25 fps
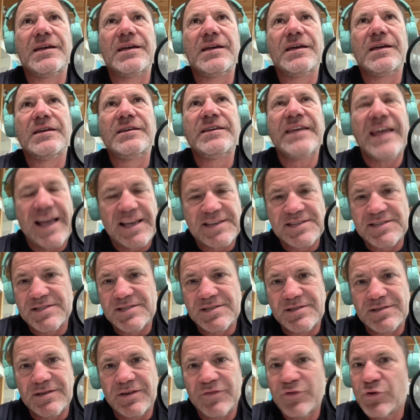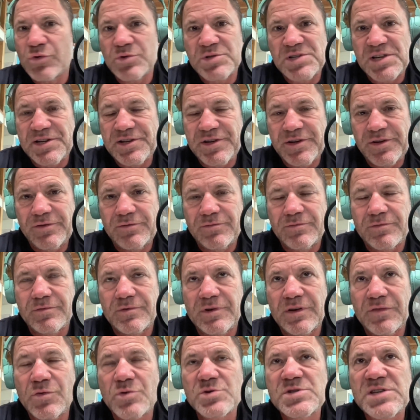Yes, of course I do.
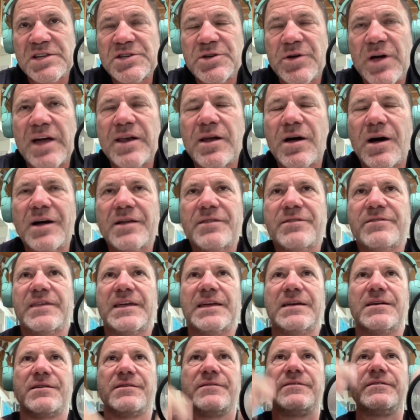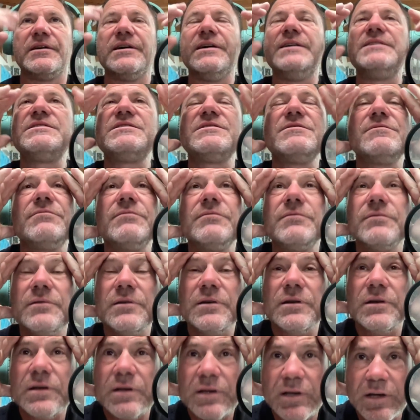Of course I do. And I think that,
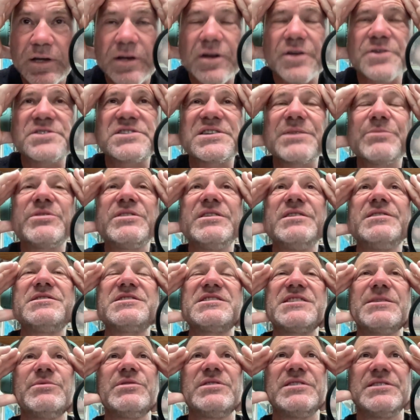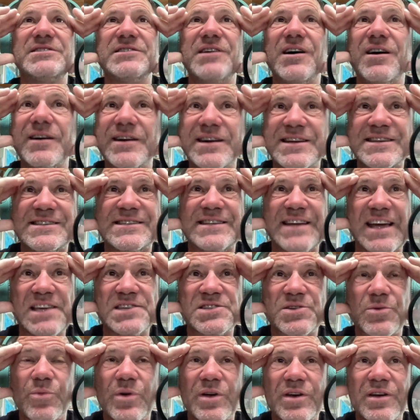some of the darkest days
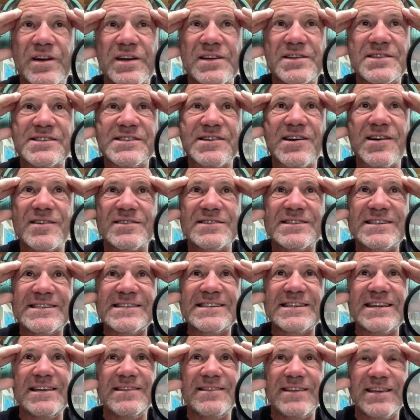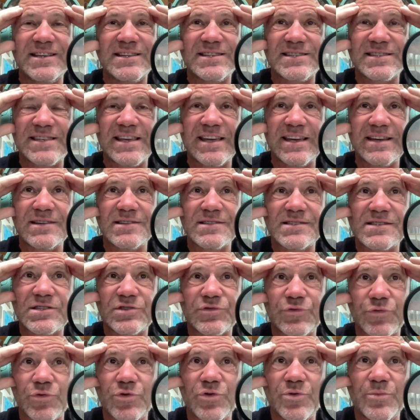are when I start to see these things
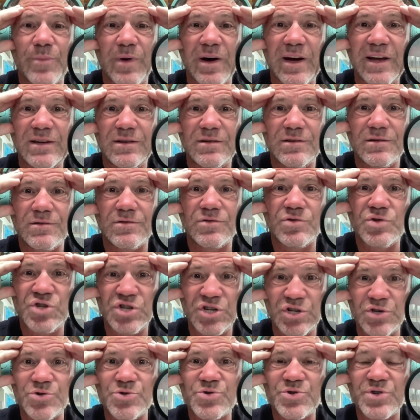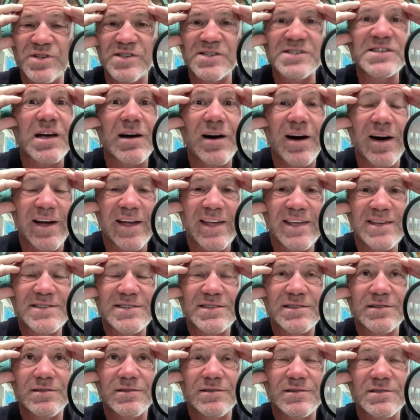through my children's
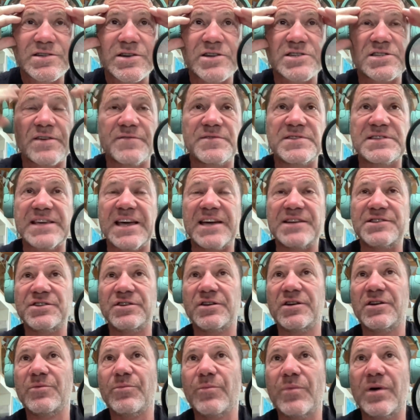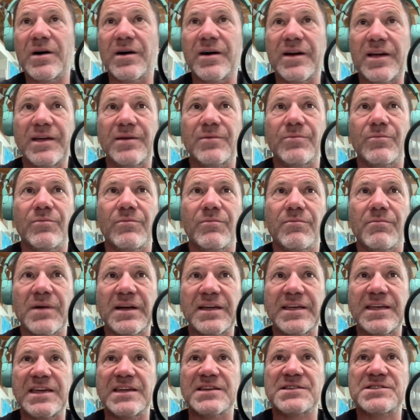eyes. So as I've said, my
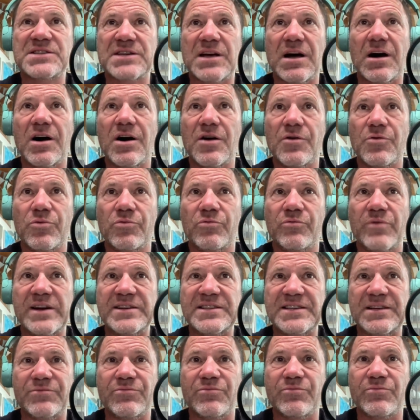kids are already